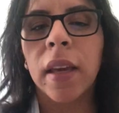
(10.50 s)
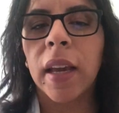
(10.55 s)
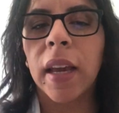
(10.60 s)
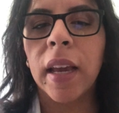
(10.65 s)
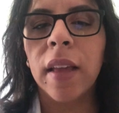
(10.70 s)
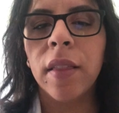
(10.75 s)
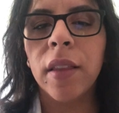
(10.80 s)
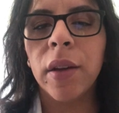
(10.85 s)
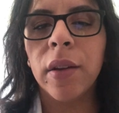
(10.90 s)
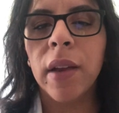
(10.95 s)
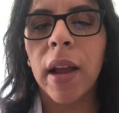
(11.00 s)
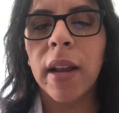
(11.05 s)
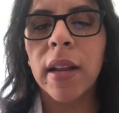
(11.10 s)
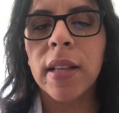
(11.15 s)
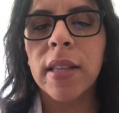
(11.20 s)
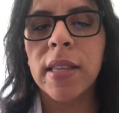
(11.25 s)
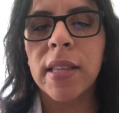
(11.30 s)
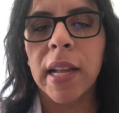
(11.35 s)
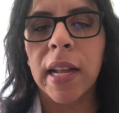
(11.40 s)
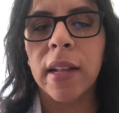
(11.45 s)
In the
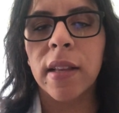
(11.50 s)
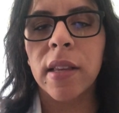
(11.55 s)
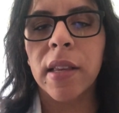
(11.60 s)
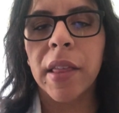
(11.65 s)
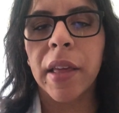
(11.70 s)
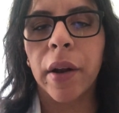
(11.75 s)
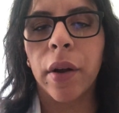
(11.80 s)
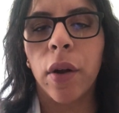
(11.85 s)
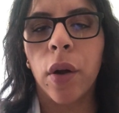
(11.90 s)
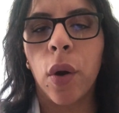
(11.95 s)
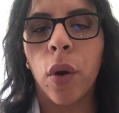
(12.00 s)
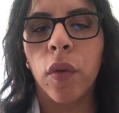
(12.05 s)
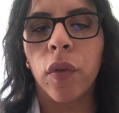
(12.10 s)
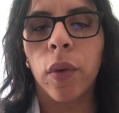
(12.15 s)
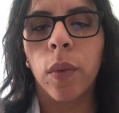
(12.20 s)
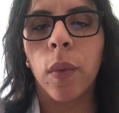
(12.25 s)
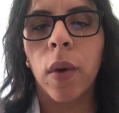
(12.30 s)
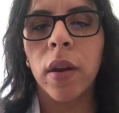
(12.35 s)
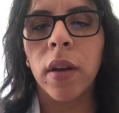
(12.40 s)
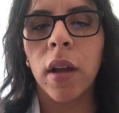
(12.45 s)
United States, there are over
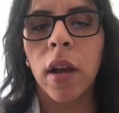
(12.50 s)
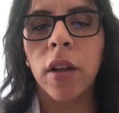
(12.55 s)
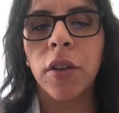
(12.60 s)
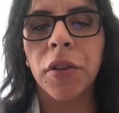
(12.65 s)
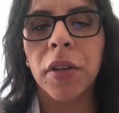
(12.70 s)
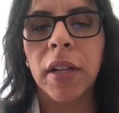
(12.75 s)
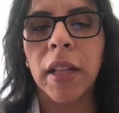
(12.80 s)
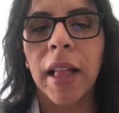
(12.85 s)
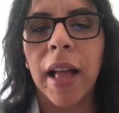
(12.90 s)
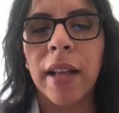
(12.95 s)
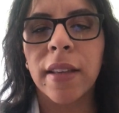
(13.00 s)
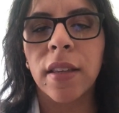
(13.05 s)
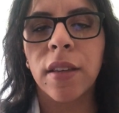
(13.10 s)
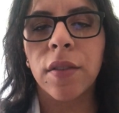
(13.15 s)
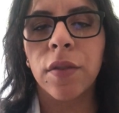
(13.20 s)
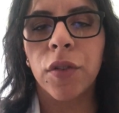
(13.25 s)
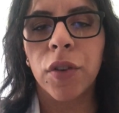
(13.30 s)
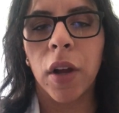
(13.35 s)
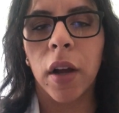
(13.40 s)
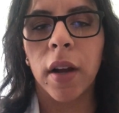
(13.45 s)
100 classes
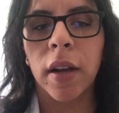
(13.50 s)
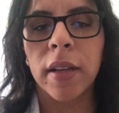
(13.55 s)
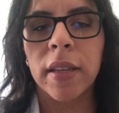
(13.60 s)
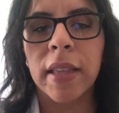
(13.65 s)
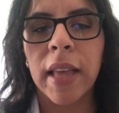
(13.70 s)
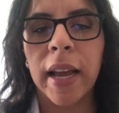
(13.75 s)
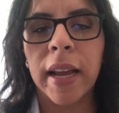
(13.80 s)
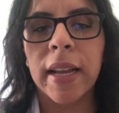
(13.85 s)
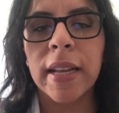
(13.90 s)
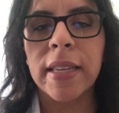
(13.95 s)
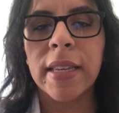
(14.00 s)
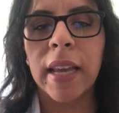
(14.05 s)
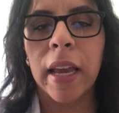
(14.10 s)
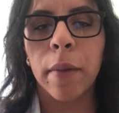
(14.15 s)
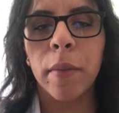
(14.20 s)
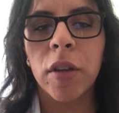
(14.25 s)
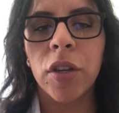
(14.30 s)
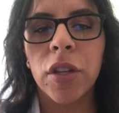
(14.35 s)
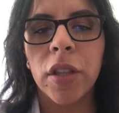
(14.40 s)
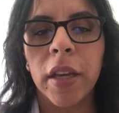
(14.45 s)
of drugs that can
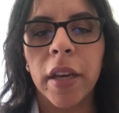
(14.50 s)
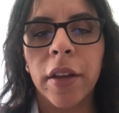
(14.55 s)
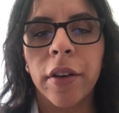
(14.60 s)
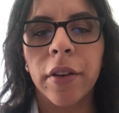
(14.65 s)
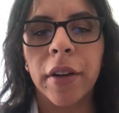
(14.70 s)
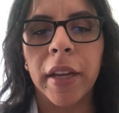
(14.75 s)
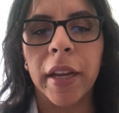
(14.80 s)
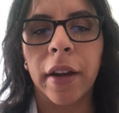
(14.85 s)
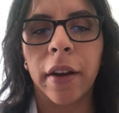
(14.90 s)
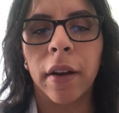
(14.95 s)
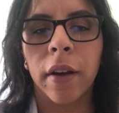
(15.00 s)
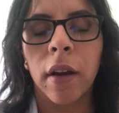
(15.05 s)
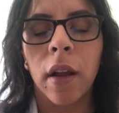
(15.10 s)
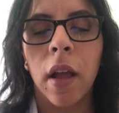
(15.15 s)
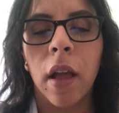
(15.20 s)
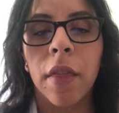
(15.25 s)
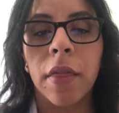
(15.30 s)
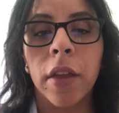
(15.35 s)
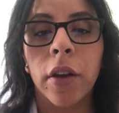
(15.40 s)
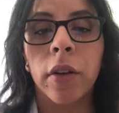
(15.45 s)
damage the inner ear
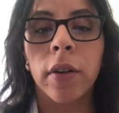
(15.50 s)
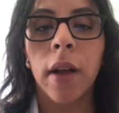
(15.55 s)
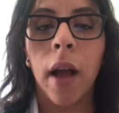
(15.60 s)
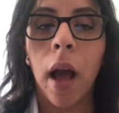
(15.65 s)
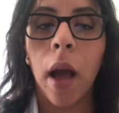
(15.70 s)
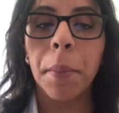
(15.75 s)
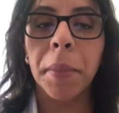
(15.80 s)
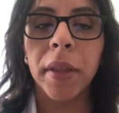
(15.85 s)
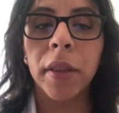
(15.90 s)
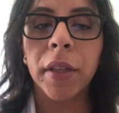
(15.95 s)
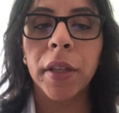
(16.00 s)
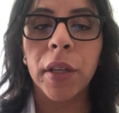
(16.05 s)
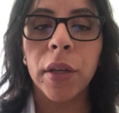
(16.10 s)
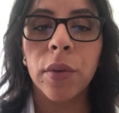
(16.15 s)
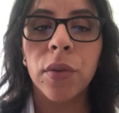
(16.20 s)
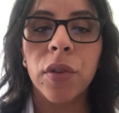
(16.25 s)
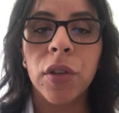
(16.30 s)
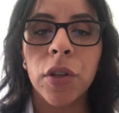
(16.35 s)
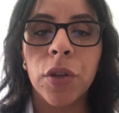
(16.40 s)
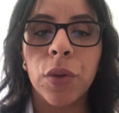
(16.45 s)
that are commonly
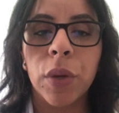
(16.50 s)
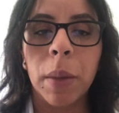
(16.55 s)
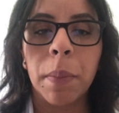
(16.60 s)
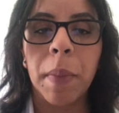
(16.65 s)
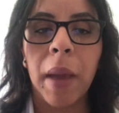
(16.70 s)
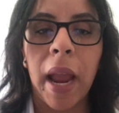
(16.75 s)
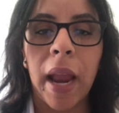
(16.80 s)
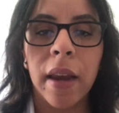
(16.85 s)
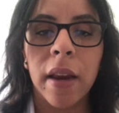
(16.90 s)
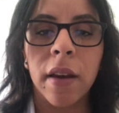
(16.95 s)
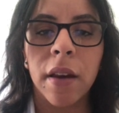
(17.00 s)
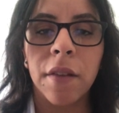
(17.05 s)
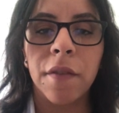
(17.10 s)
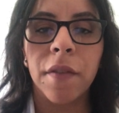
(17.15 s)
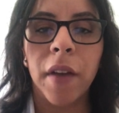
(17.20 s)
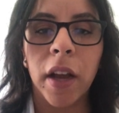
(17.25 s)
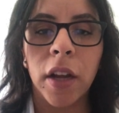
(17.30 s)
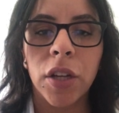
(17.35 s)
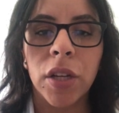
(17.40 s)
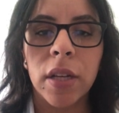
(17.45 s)
used to treat pain and
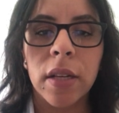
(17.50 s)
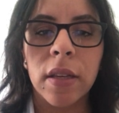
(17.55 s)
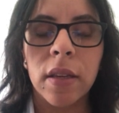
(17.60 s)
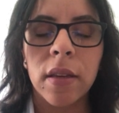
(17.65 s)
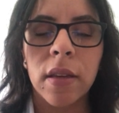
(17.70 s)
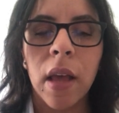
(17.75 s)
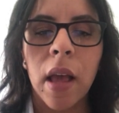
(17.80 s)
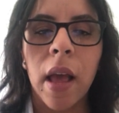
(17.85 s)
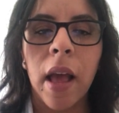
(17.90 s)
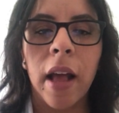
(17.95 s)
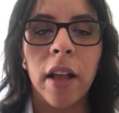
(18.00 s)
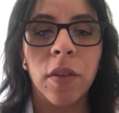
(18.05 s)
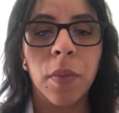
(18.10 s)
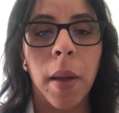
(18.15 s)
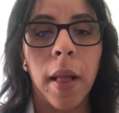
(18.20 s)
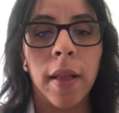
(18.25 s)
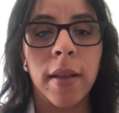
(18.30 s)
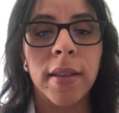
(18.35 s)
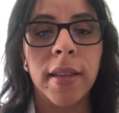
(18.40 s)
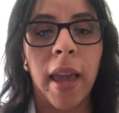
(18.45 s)
infections, as
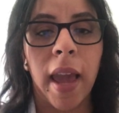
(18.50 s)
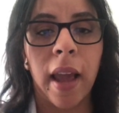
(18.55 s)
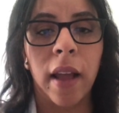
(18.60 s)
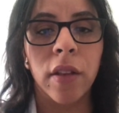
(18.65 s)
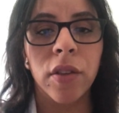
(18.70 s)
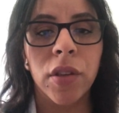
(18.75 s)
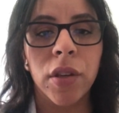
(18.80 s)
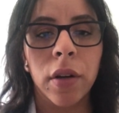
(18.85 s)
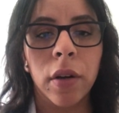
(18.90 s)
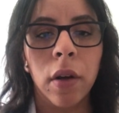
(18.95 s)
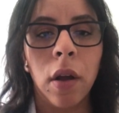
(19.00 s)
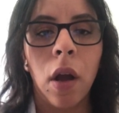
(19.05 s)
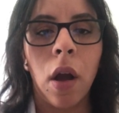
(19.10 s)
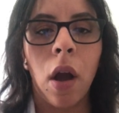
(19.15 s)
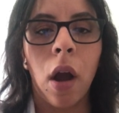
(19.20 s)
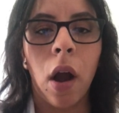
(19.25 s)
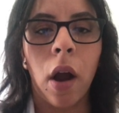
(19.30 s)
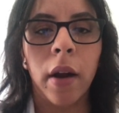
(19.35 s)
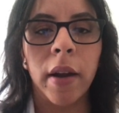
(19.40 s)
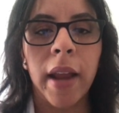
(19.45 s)
well as cancer,
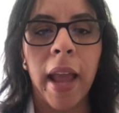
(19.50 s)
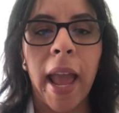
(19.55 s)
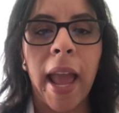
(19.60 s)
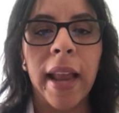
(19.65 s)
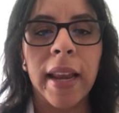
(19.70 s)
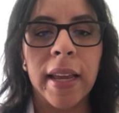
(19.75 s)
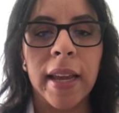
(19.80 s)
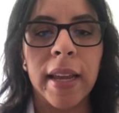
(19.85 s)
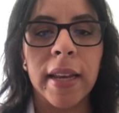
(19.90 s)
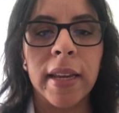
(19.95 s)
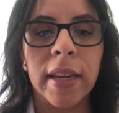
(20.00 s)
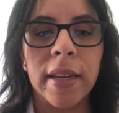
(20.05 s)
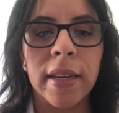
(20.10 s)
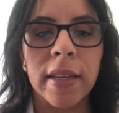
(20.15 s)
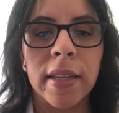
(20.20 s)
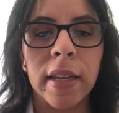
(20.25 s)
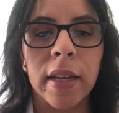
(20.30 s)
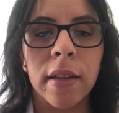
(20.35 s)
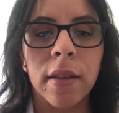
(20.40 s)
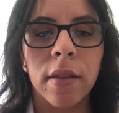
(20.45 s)
heart, and kidney
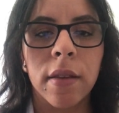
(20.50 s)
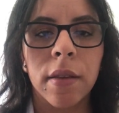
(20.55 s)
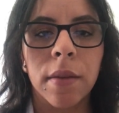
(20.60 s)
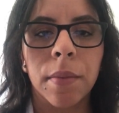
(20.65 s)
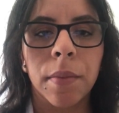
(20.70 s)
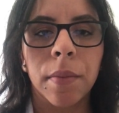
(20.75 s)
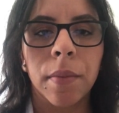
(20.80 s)
disease.